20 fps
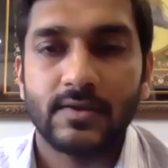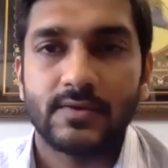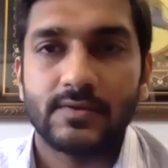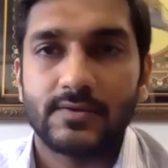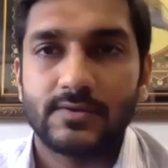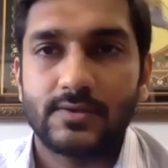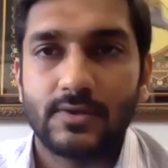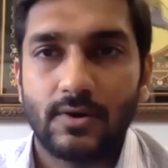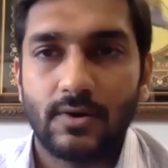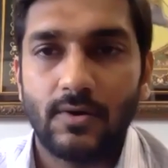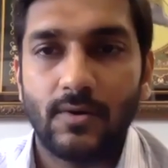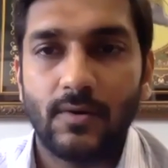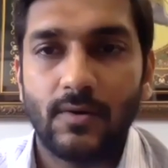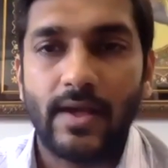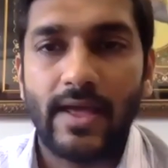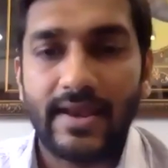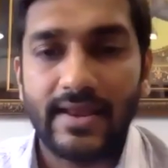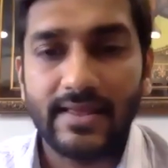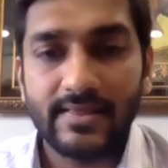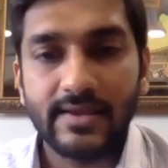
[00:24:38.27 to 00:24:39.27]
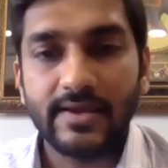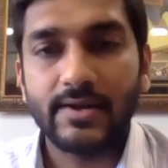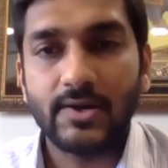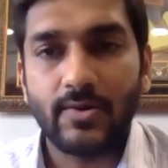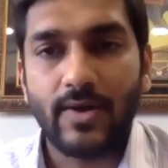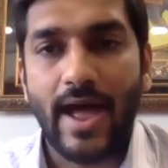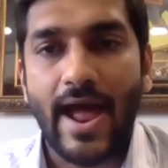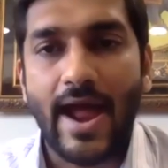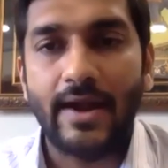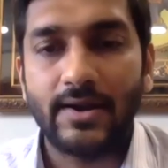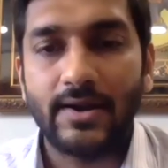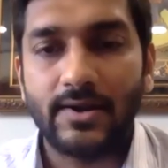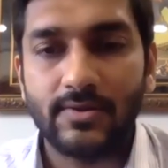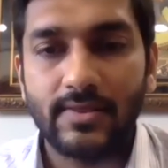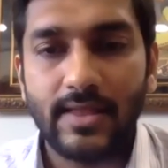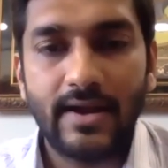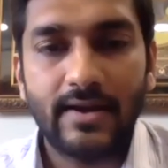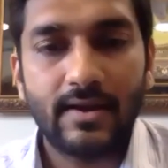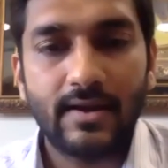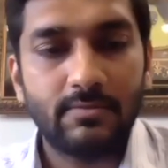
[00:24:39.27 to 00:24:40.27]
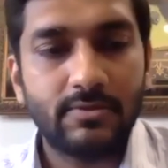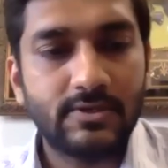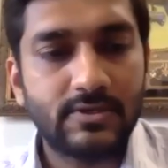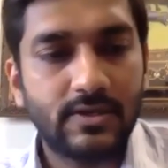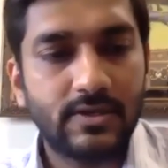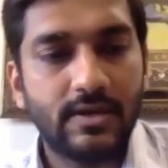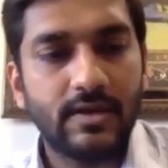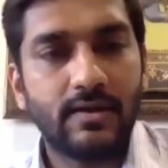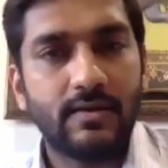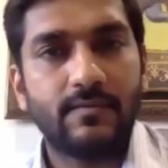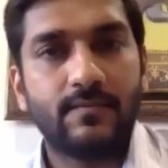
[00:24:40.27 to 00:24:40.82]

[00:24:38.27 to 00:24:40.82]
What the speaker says: So anything to add to that, Abhishek?